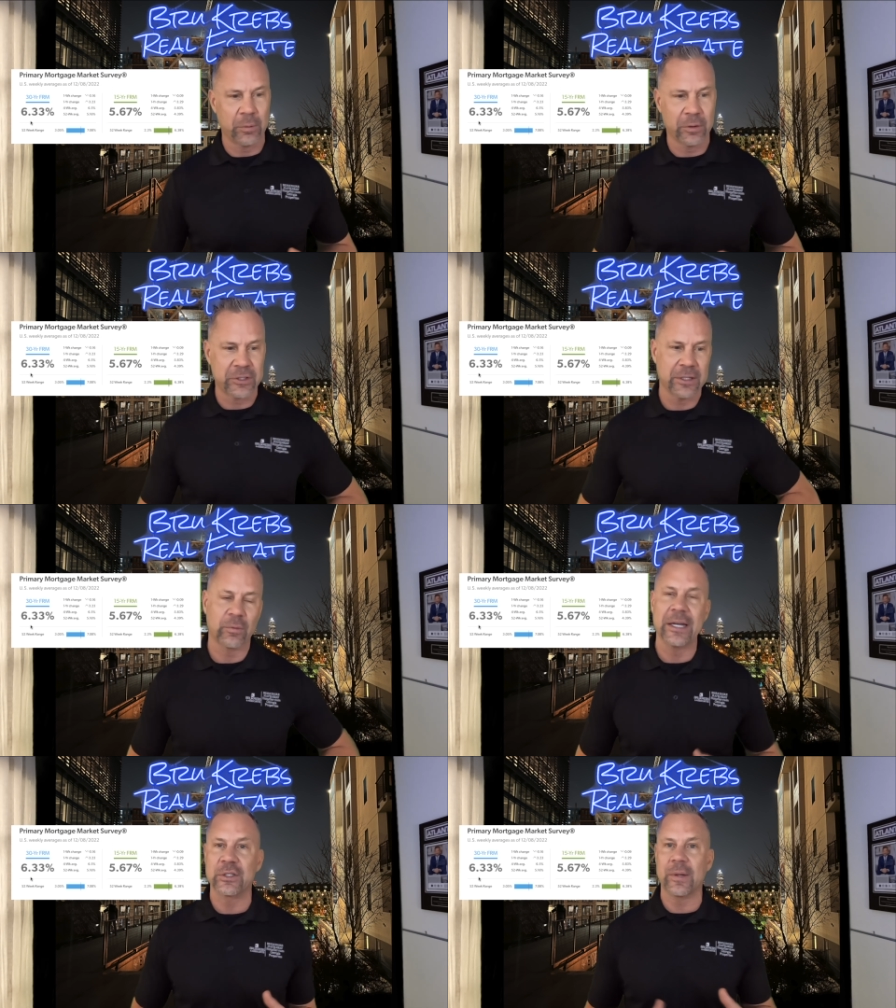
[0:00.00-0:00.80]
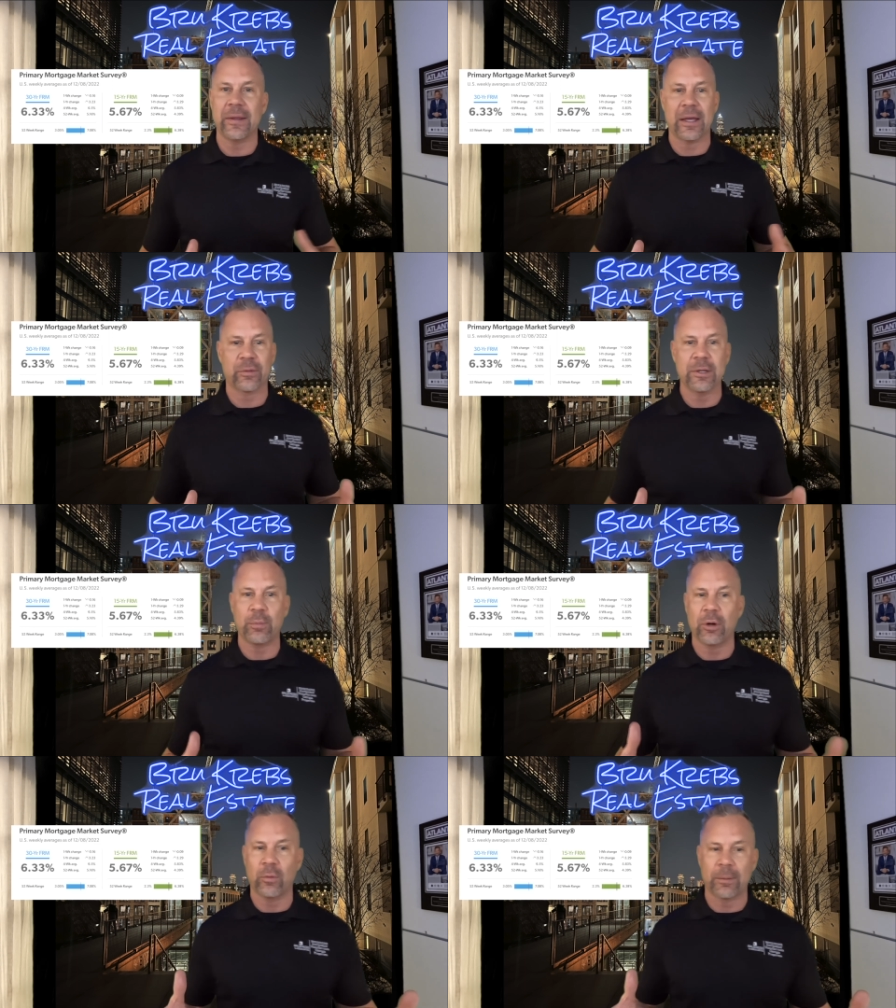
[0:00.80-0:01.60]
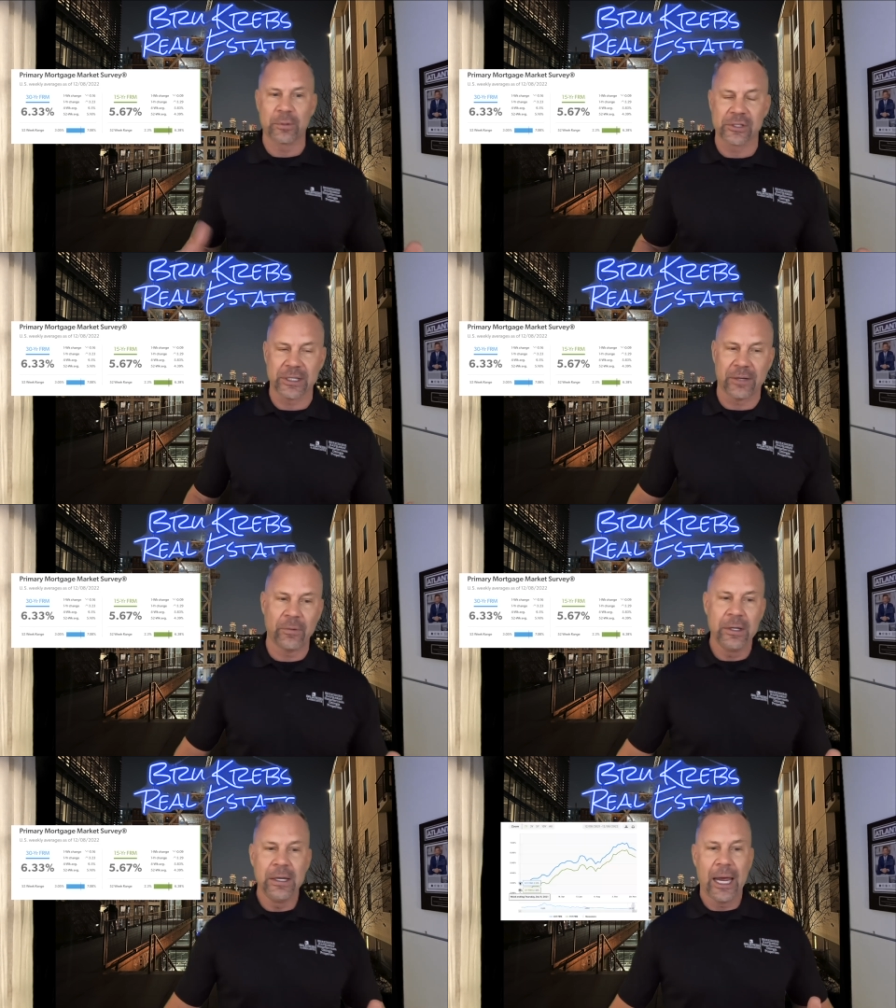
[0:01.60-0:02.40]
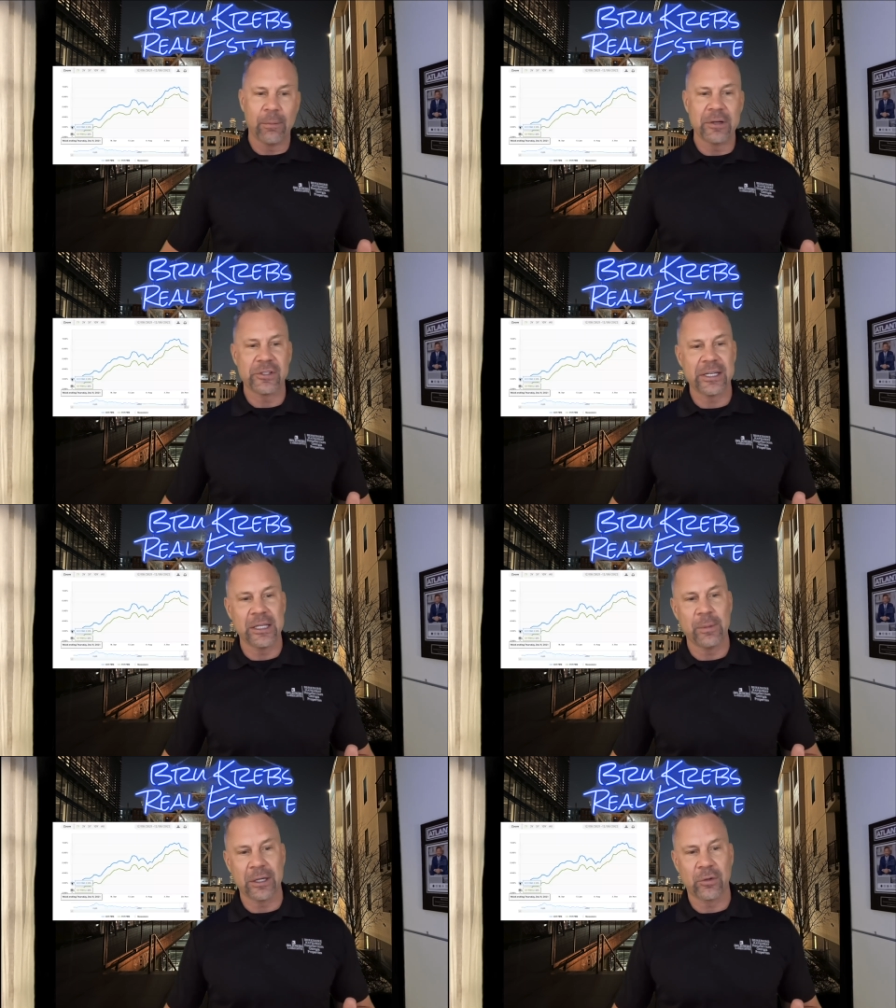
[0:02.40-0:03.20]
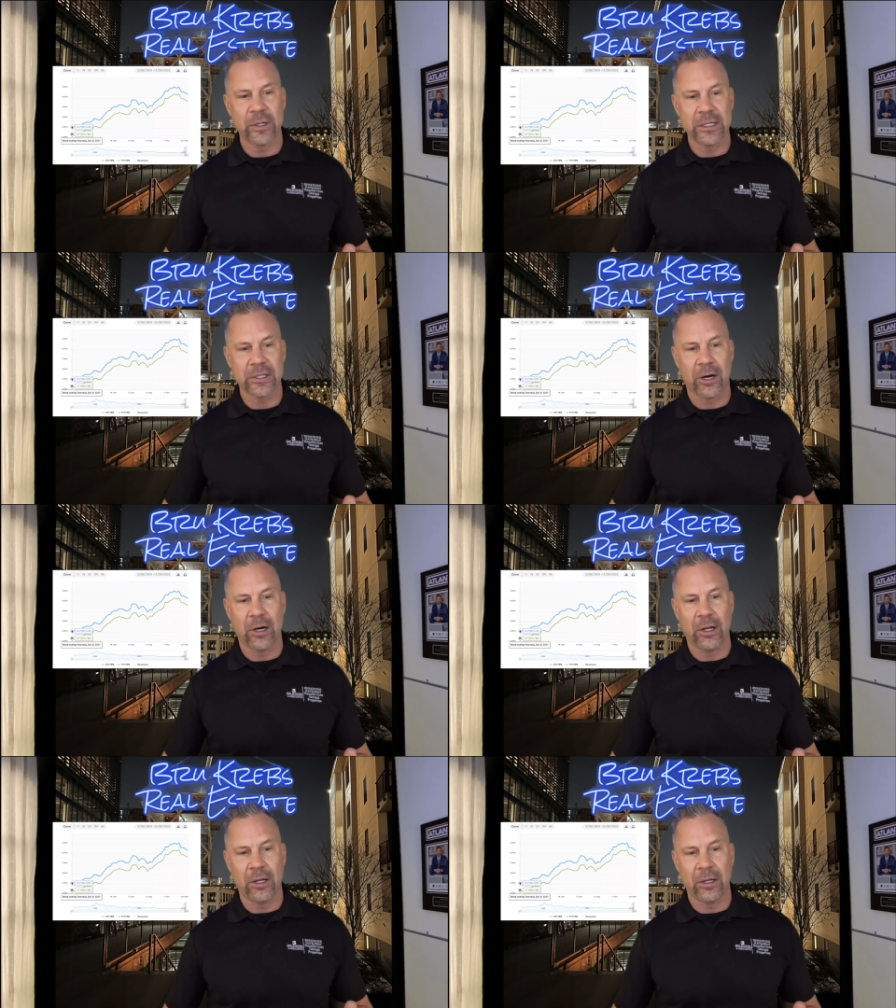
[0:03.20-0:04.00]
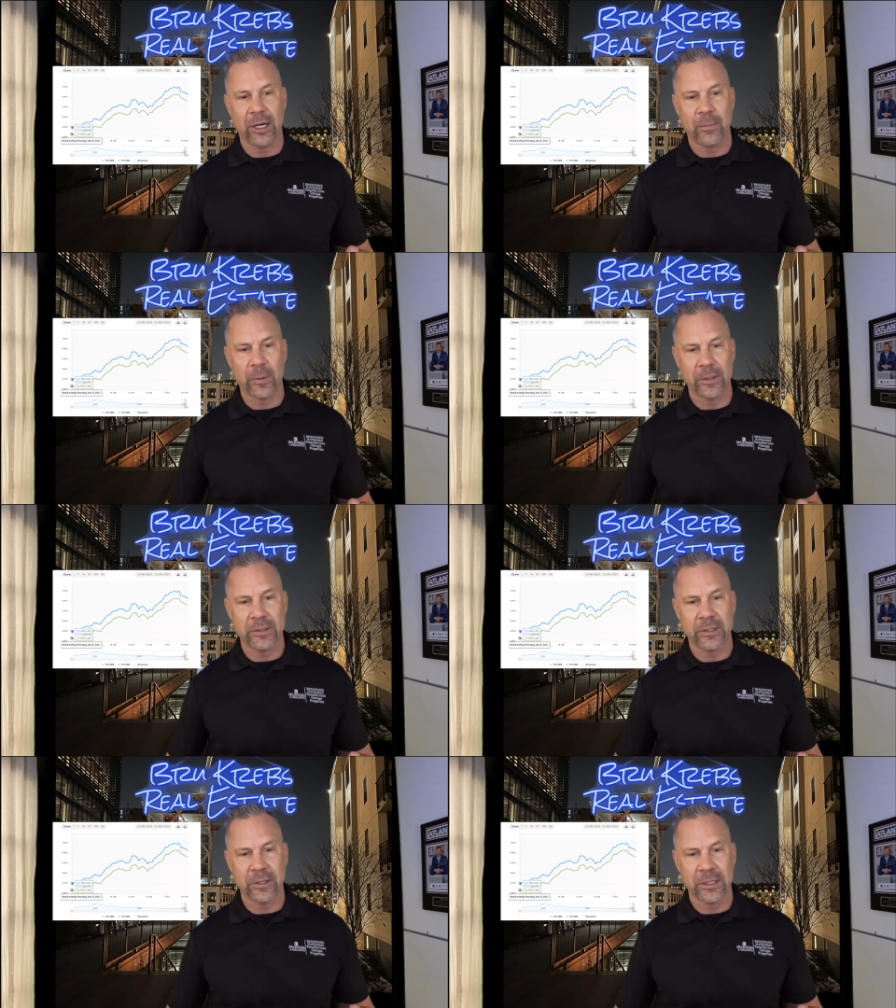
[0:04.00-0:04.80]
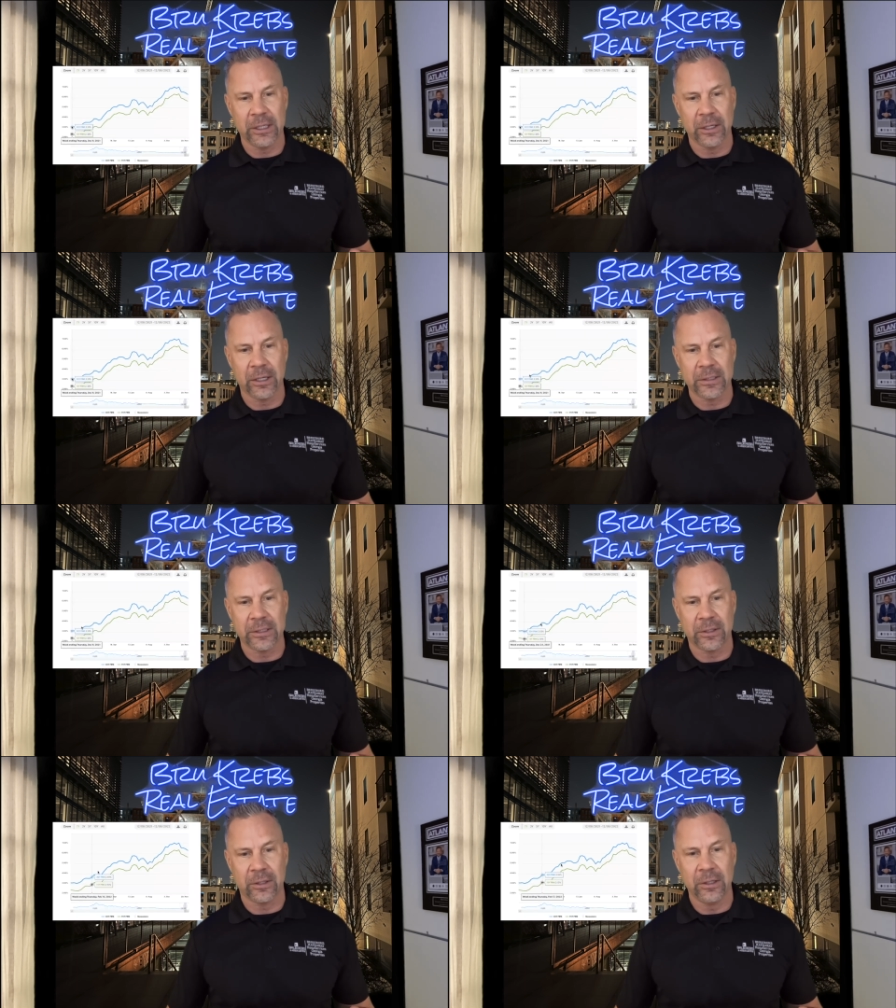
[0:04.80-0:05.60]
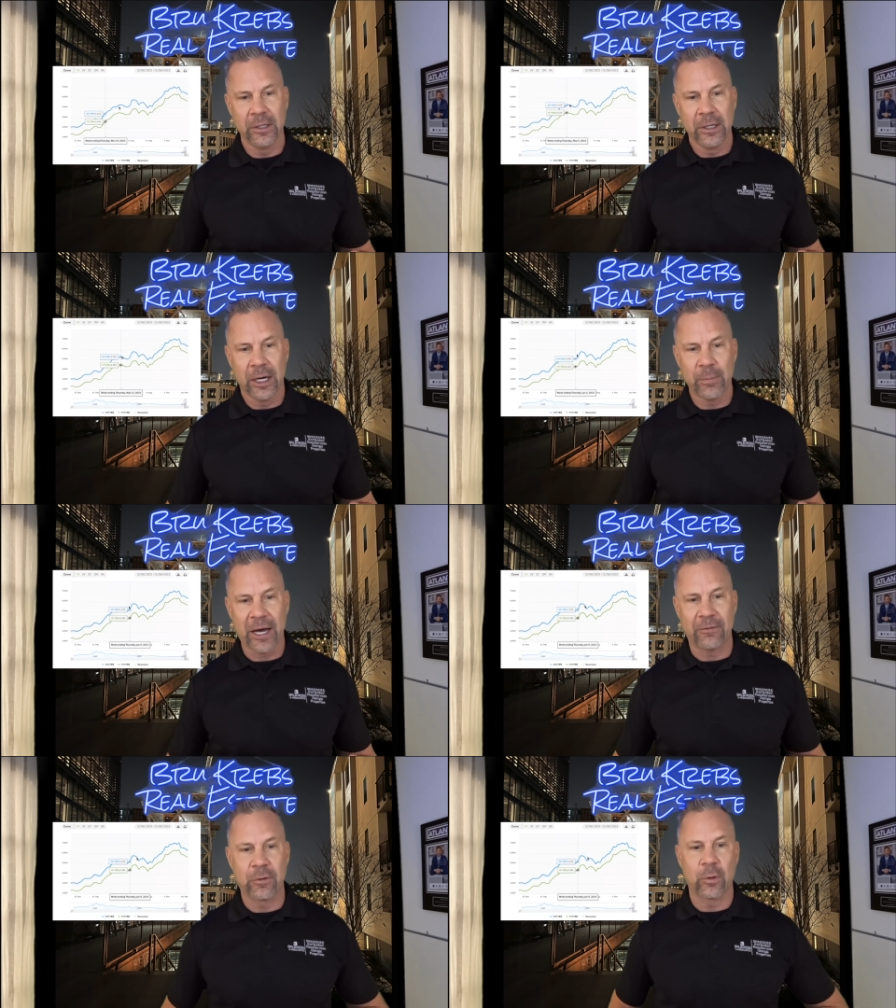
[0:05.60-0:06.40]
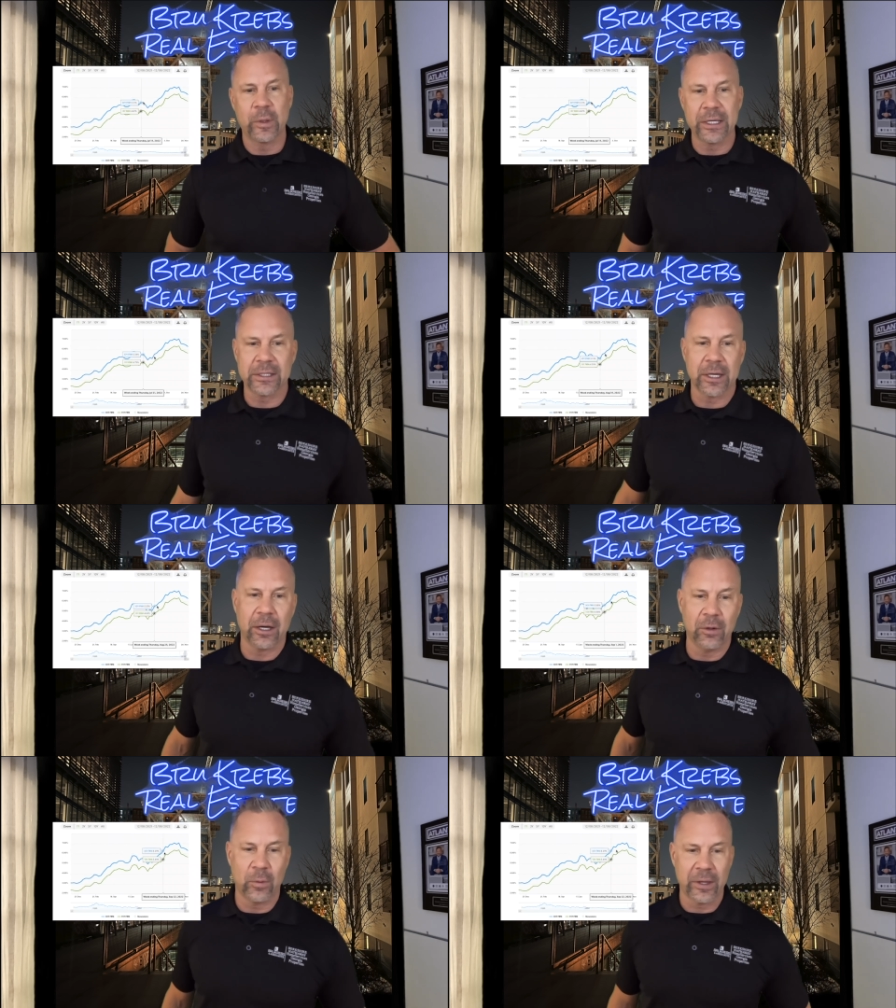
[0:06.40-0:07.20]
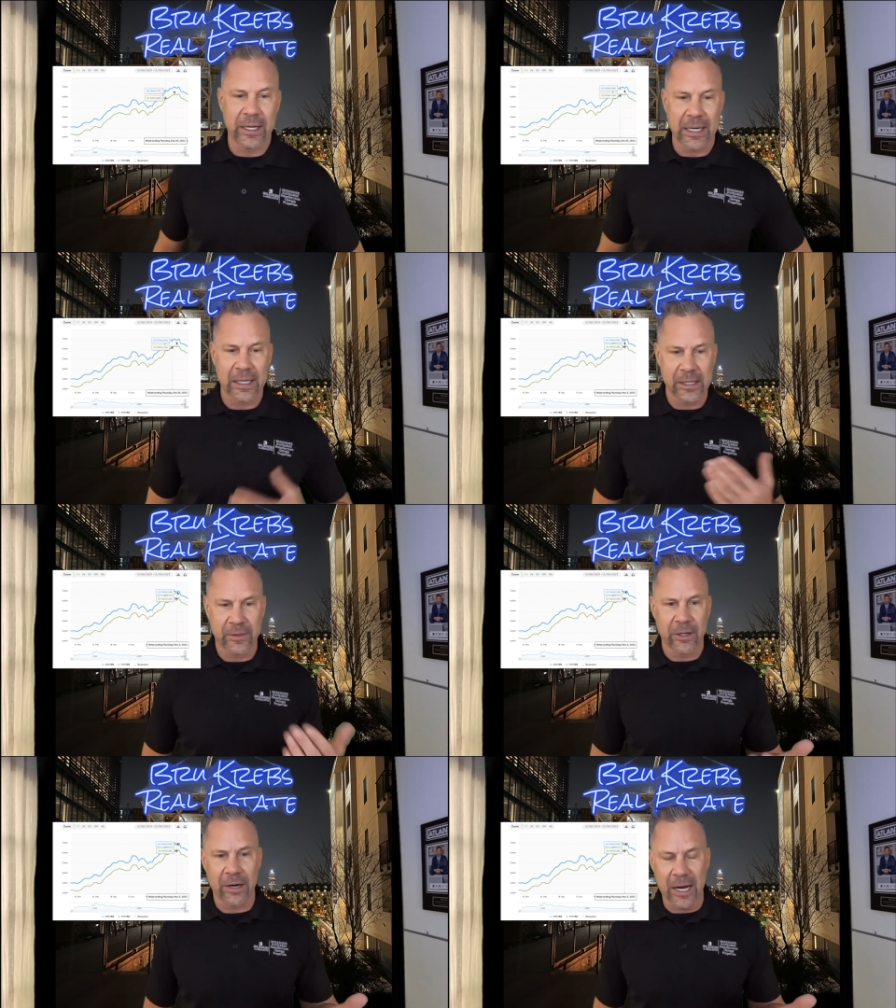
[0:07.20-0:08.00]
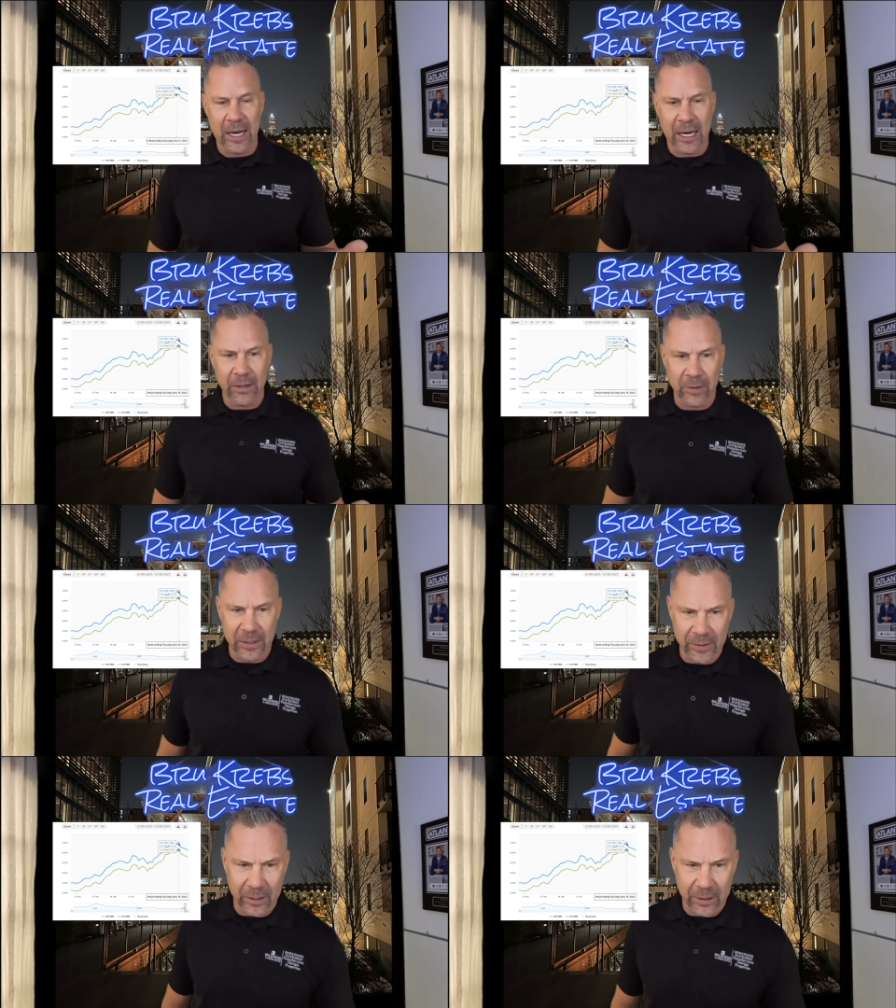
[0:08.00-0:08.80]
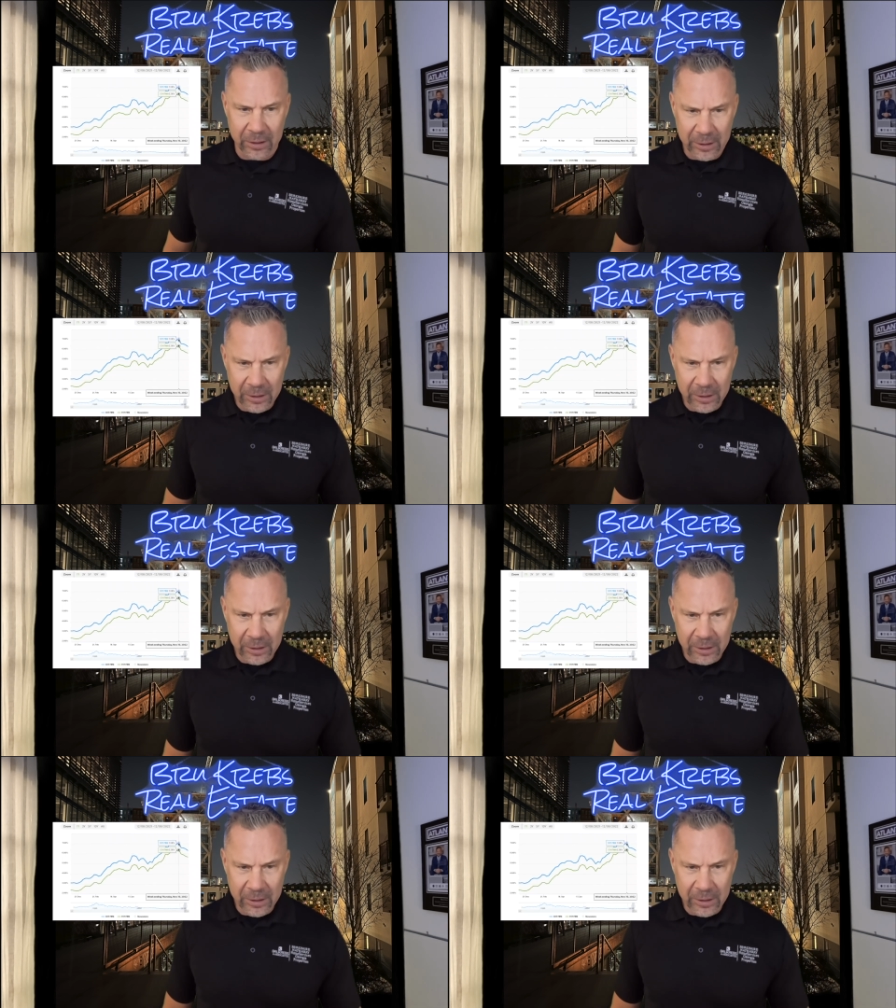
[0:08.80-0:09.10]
We were seeing rates around that 3.1%, and we've seen them increase all up until the year until about four weeks ago, where they kind of hit their high right there